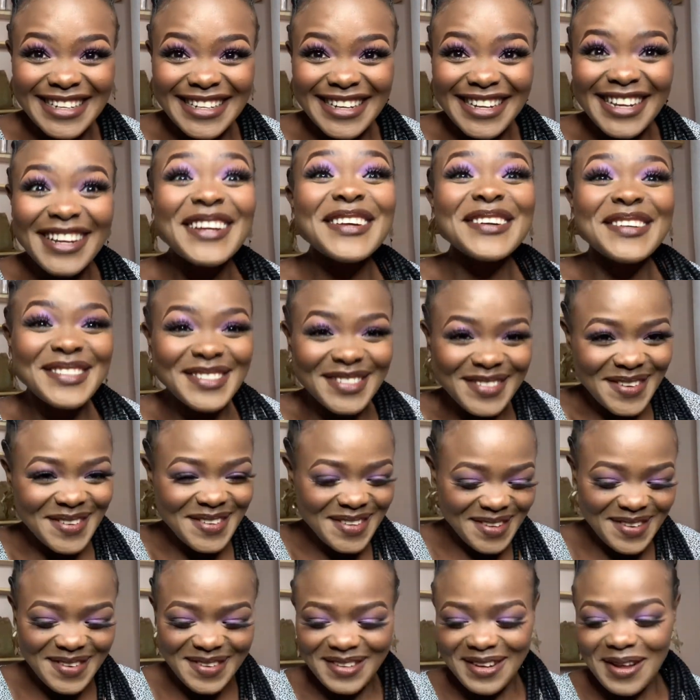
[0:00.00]
It looks so
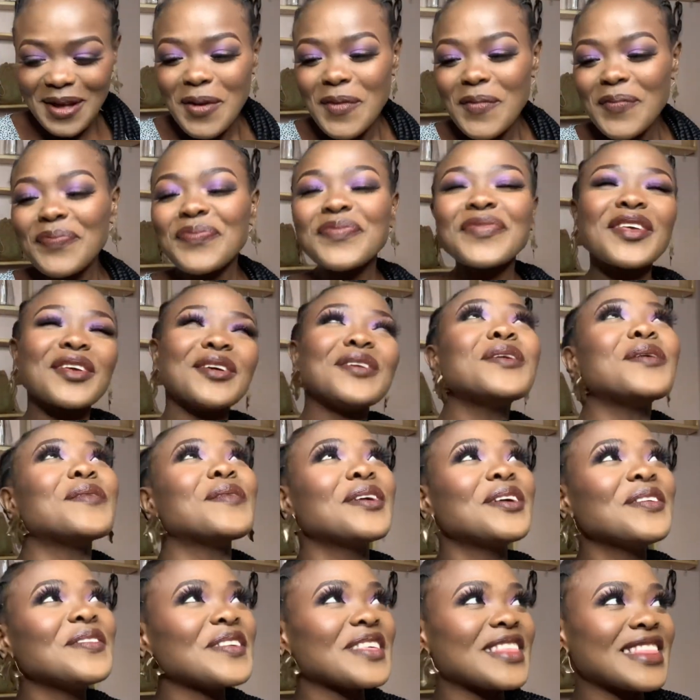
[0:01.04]
cute. You know,
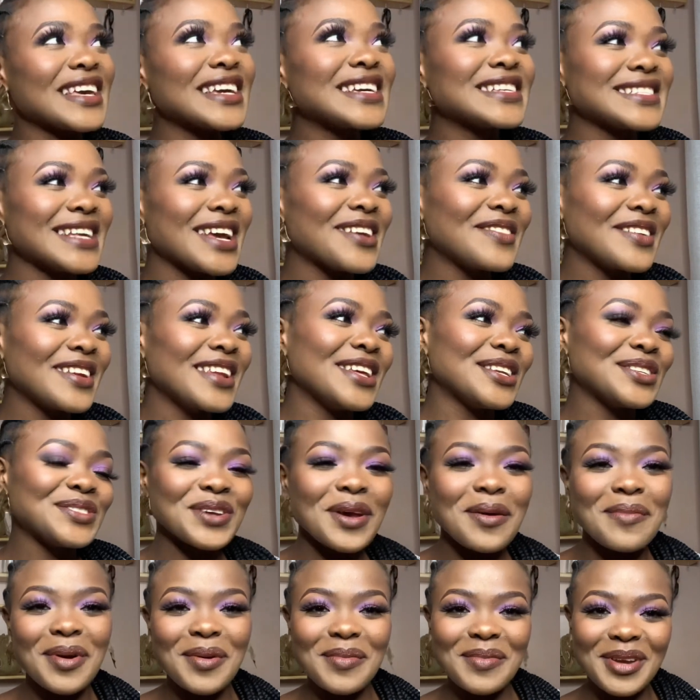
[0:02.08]
one of the things I really
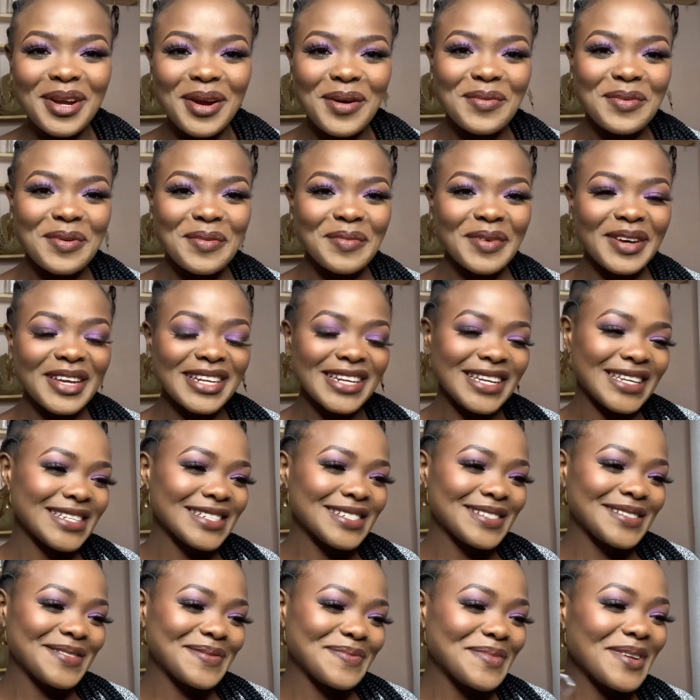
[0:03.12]
enjoy about being a woman
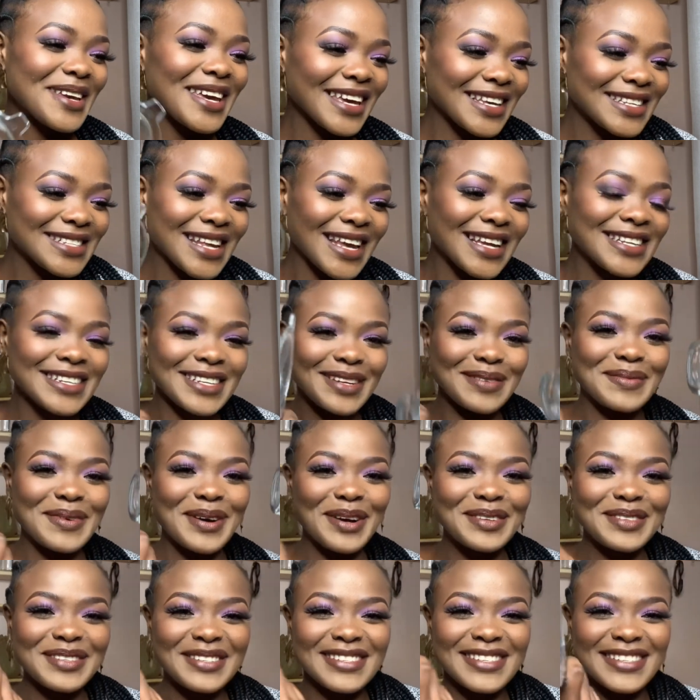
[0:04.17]
is being excited
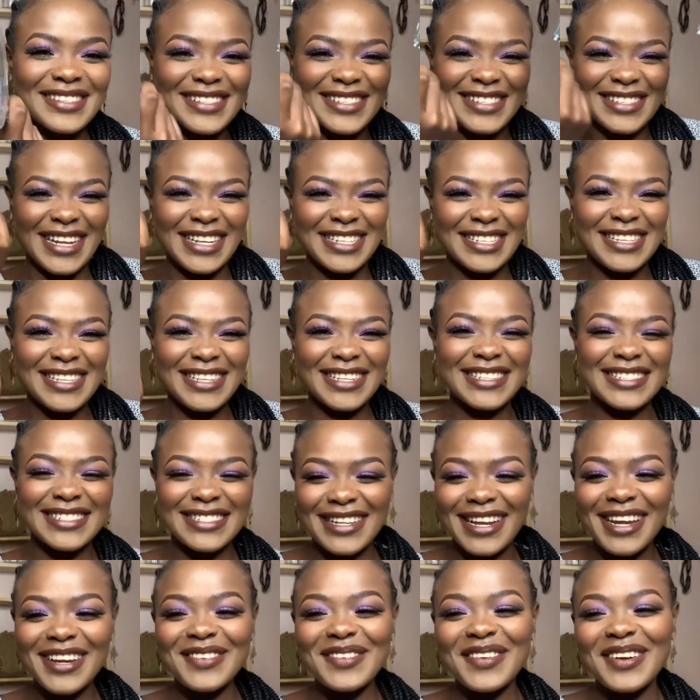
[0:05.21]
about such things.
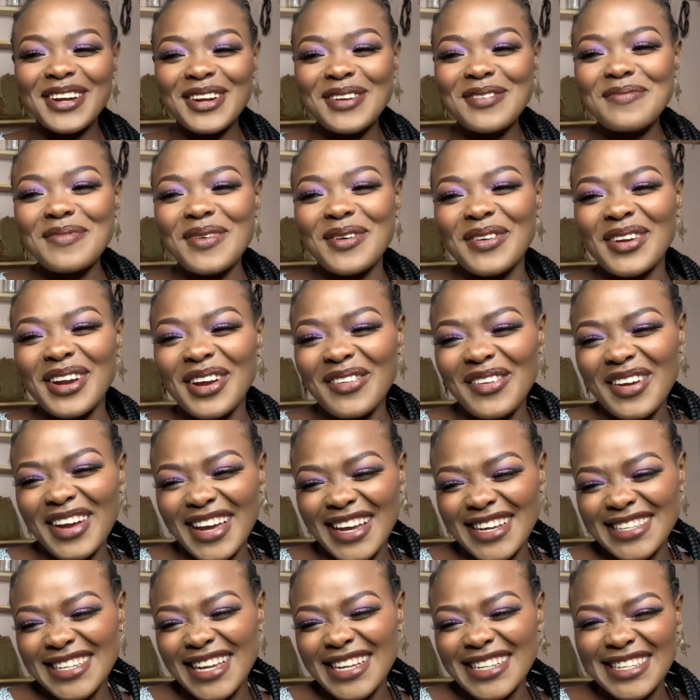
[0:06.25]
Like, wanaume wanakuwa
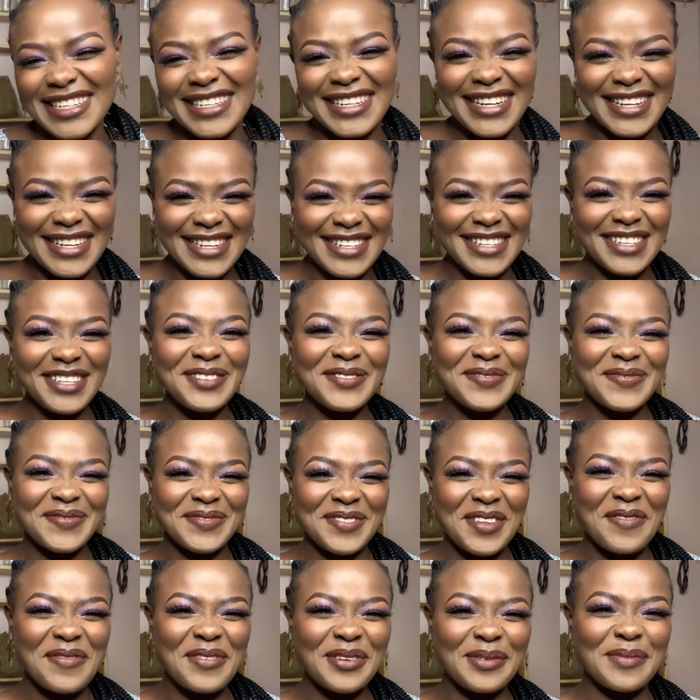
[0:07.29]
excited na nini?
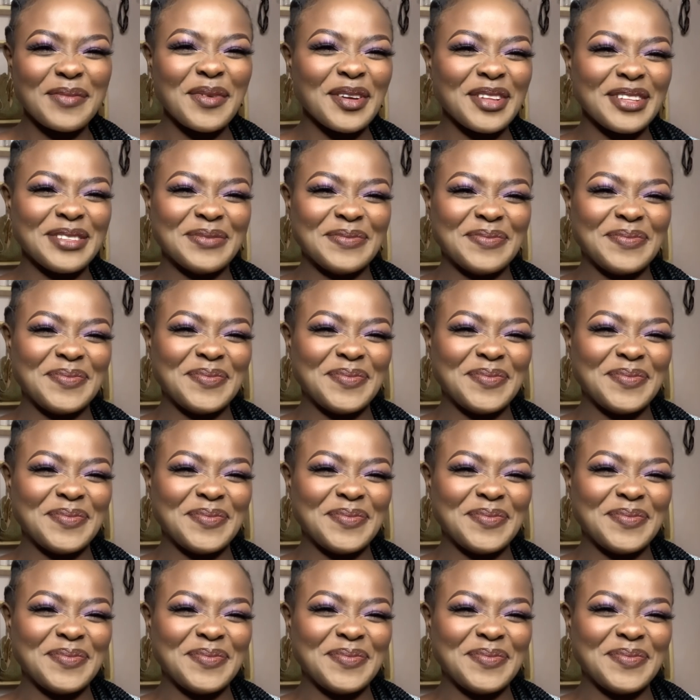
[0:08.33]
Football.